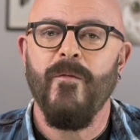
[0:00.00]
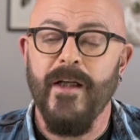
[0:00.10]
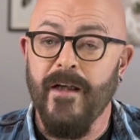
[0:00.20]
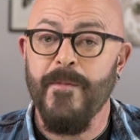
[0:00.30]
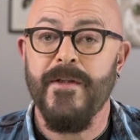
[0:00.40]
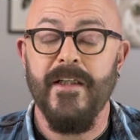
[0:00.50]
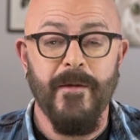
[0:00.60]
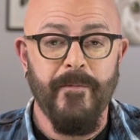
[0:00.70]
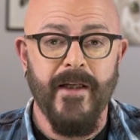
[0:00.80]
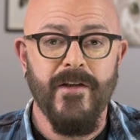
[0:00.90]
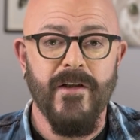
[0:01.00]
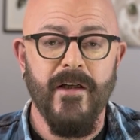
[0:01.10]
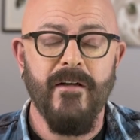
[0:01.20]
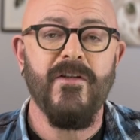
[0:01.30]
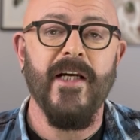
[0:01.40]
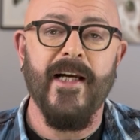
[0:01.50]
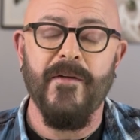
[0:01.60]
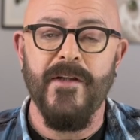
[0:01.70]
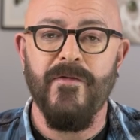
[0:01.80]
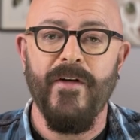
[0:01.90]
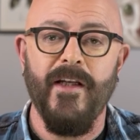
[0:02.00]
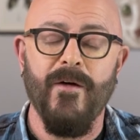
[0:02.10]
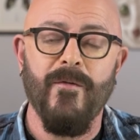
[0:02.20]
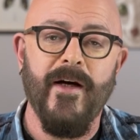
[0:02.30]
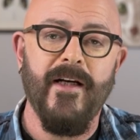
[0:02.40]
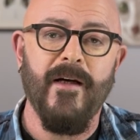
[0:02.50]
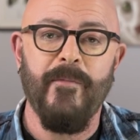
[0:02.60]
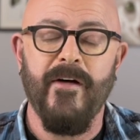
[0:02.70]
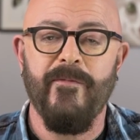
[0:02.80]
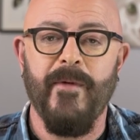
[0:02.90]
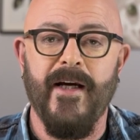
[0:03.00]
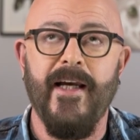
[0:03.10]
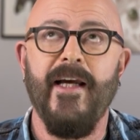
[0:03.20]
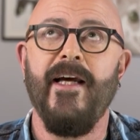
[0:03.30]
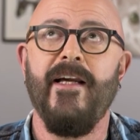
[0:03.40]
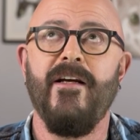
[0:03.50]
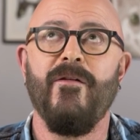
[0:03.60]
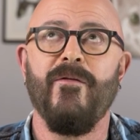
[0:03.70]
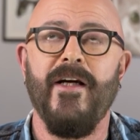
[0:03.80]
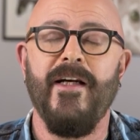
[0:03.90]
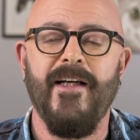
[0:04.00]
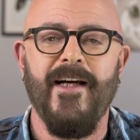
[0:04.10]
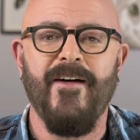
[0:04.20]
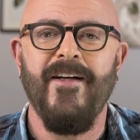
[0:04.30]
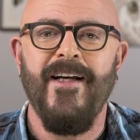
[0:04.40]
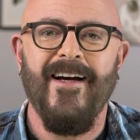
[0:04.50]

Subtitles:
When it comes to dementia, check out this video right above my head right now.